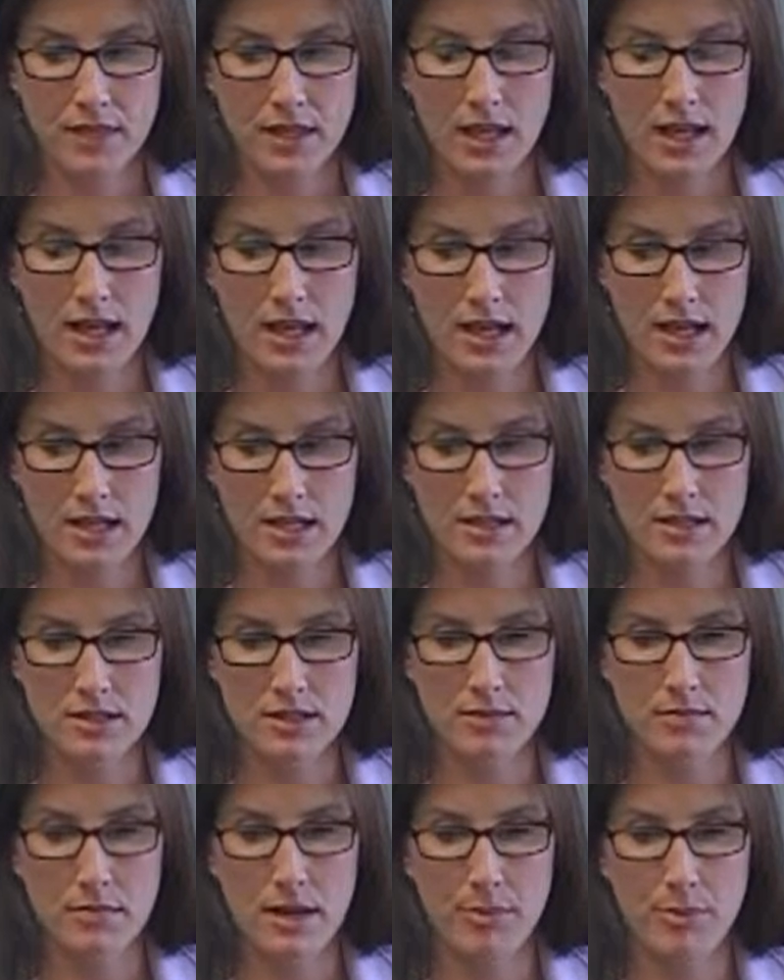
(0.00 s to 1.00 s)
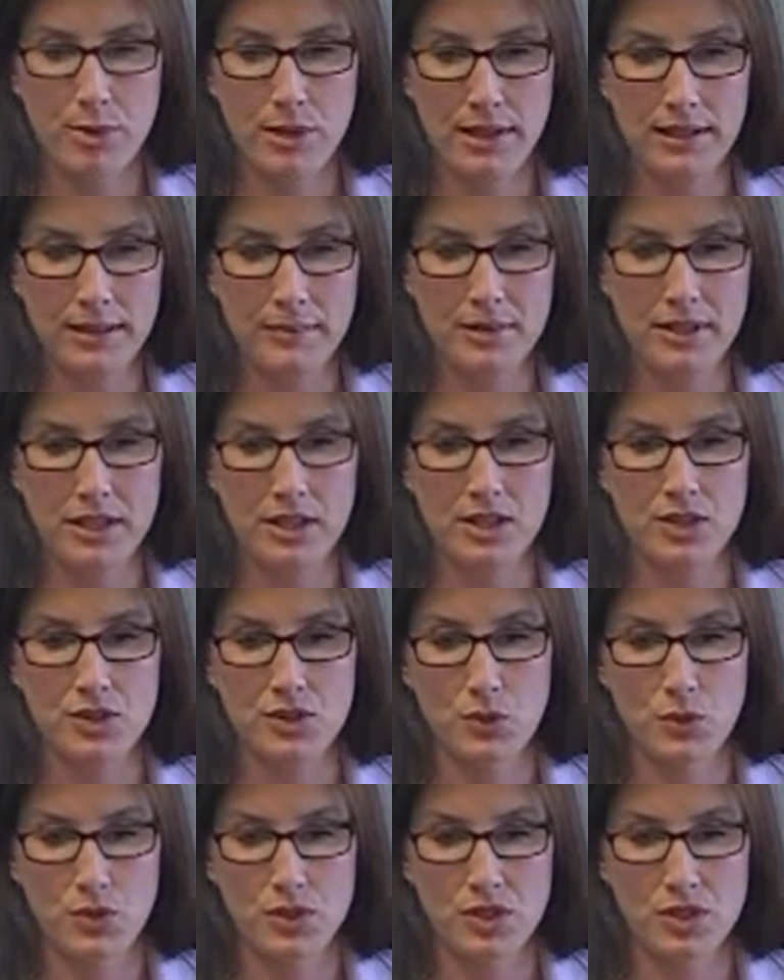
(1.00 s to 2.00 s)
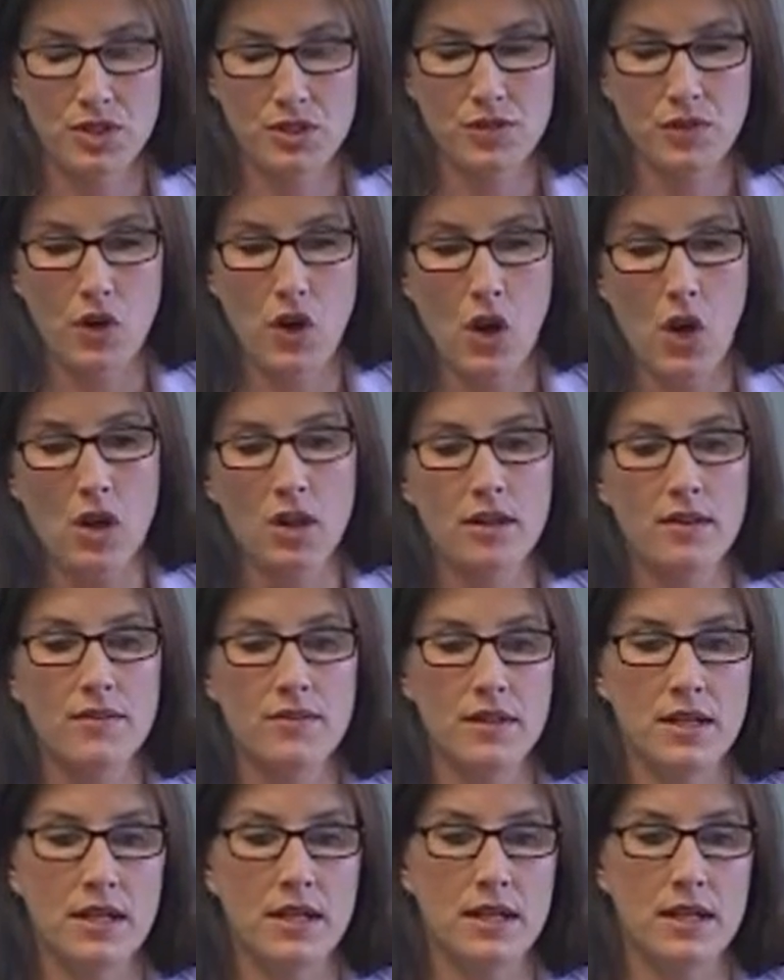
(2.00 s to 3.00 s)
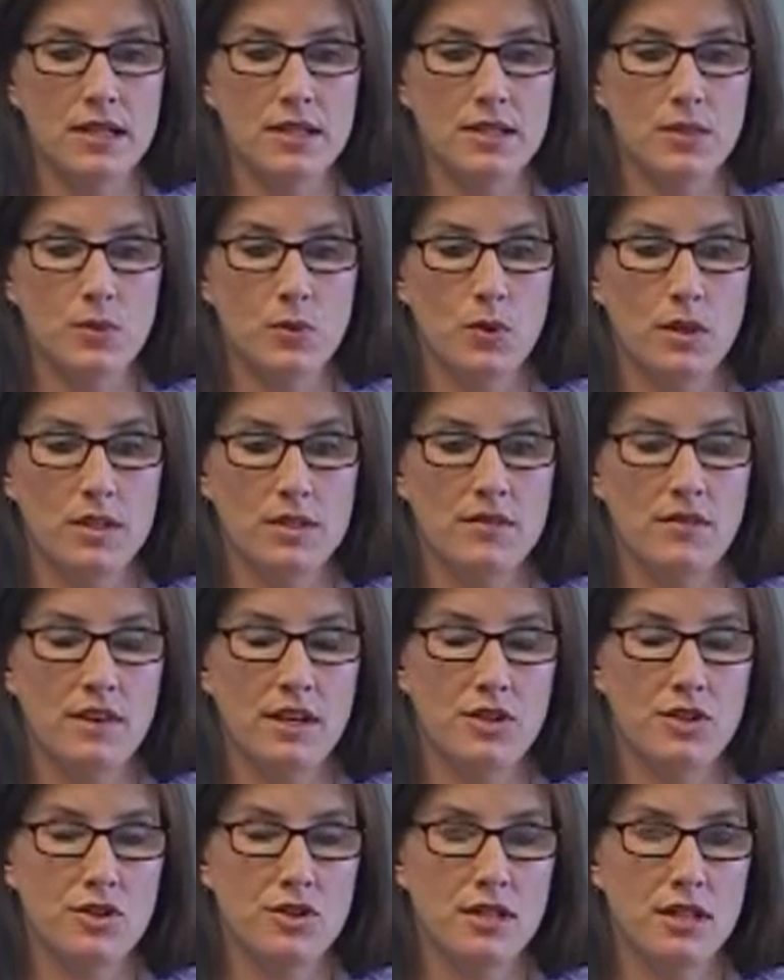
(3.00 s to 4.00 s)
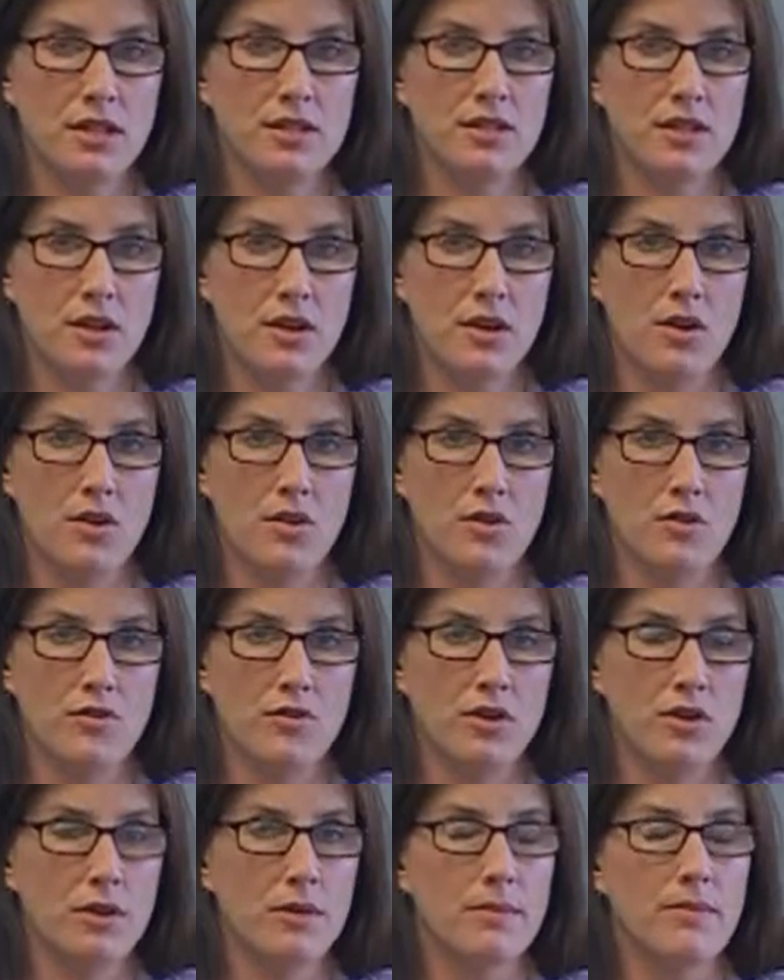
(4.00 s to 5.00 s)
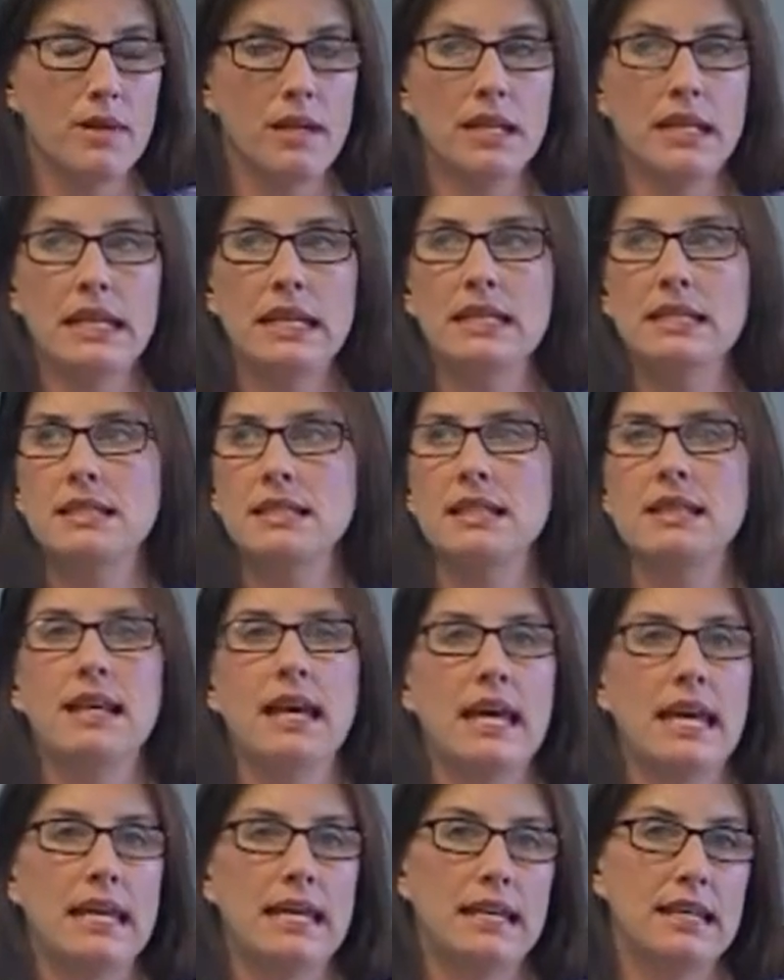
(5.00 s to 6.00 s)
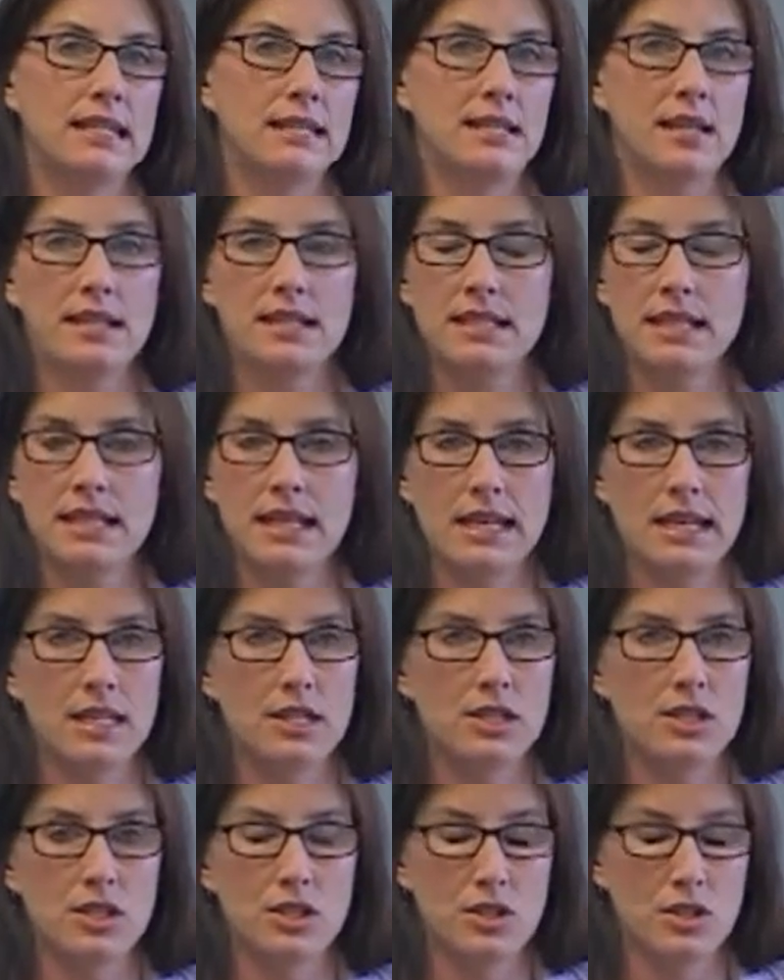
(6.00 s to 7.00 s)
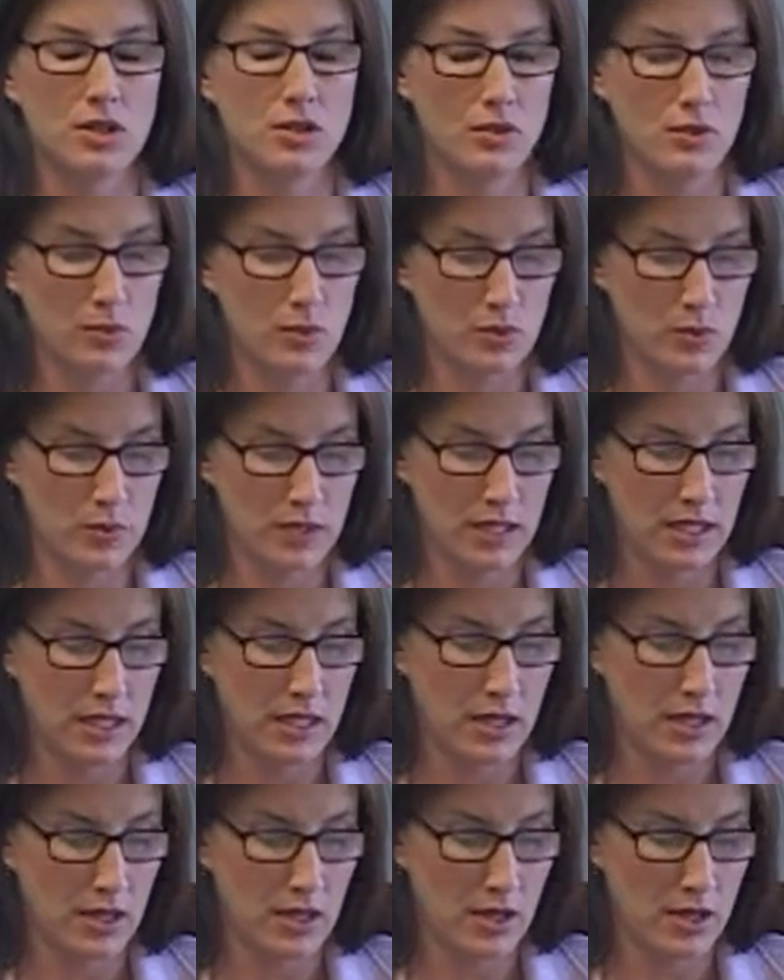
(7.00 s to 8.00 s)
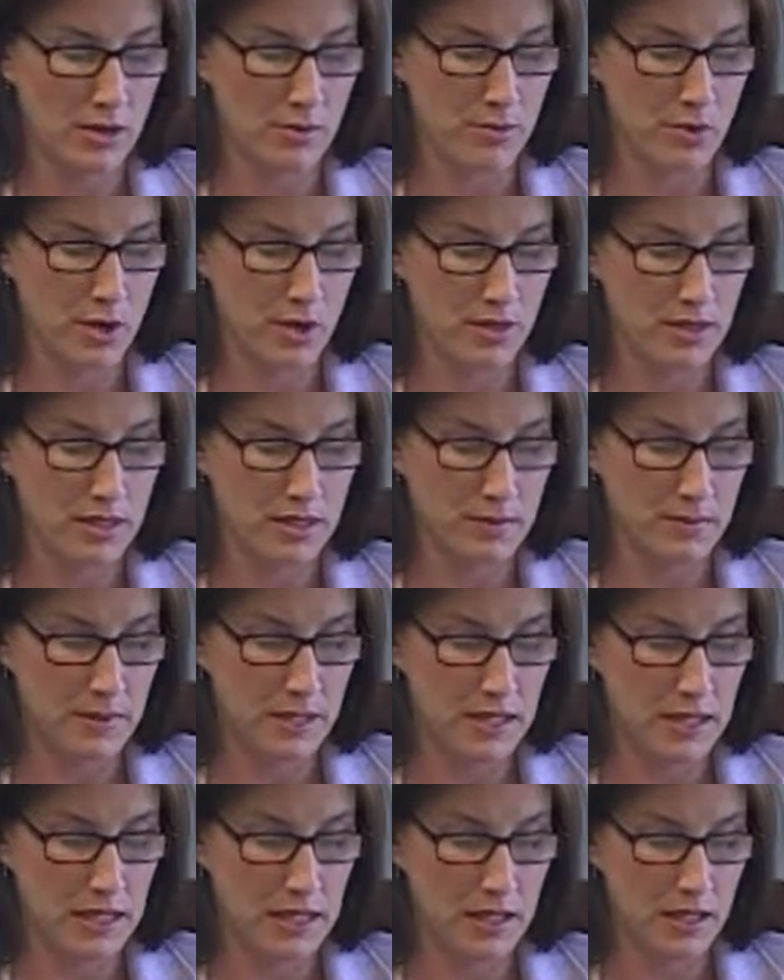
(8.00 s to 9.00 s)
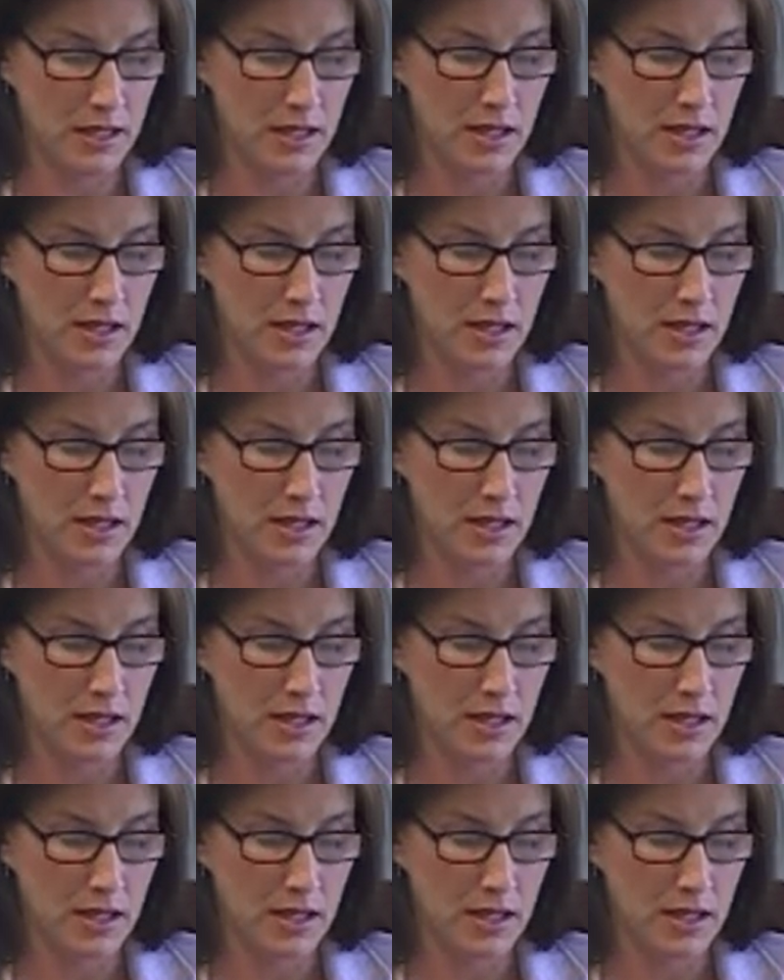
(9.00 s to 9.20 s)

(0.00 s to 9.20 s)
And my preliminary sources for all of this was Victor Tinto and he's in the 80s, 1982 was when he wrote his big